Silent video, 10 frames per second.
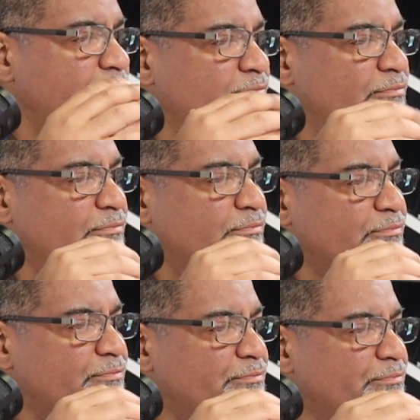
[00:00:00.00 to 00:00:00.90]
navy
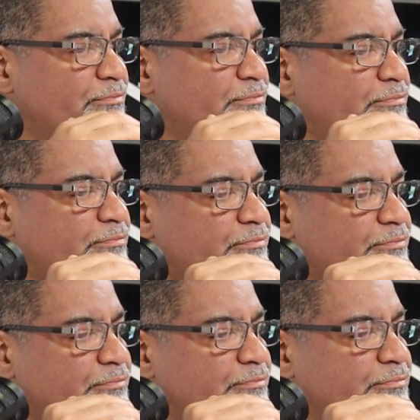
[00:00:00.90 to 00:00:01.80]
blue.
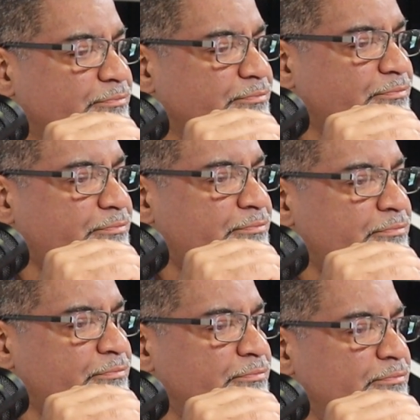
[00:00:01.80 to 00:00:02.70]
Click on
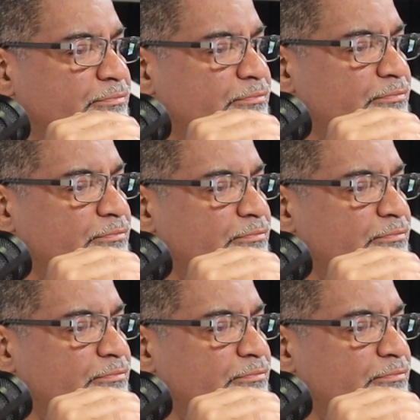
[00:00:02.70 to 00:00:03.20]
Apply.